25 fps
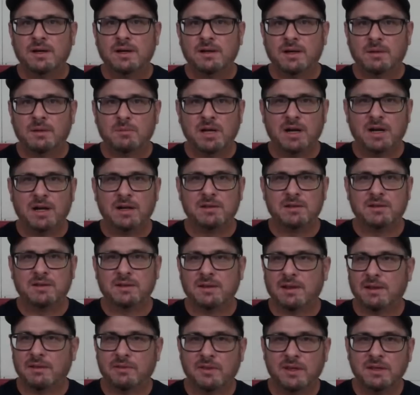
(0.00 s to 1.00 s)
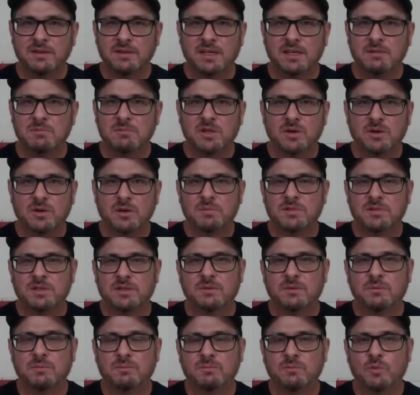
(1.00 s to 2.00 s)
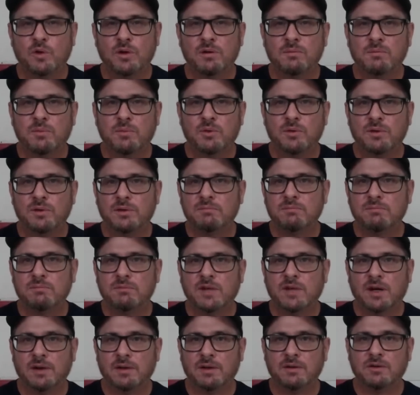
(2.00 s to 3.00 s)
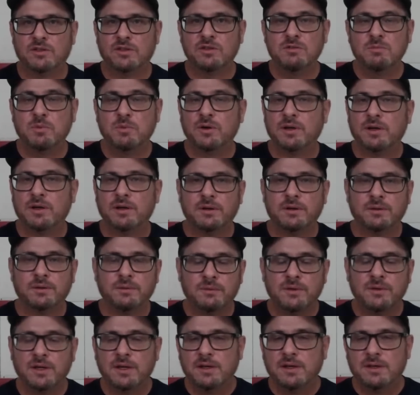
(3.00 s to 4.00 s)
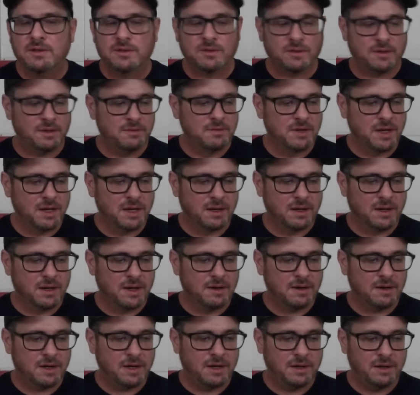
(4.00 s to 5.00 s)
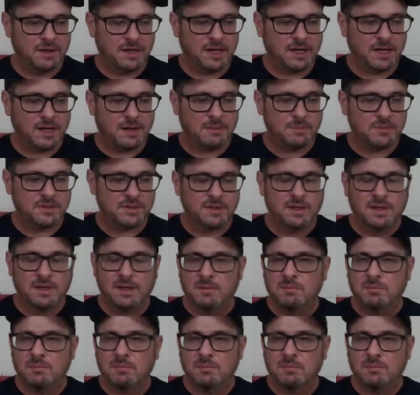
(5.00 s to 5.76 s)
I mean, I, th- I think they can go up to 1.2.0. uh, oh. So they've got a lot of air caps.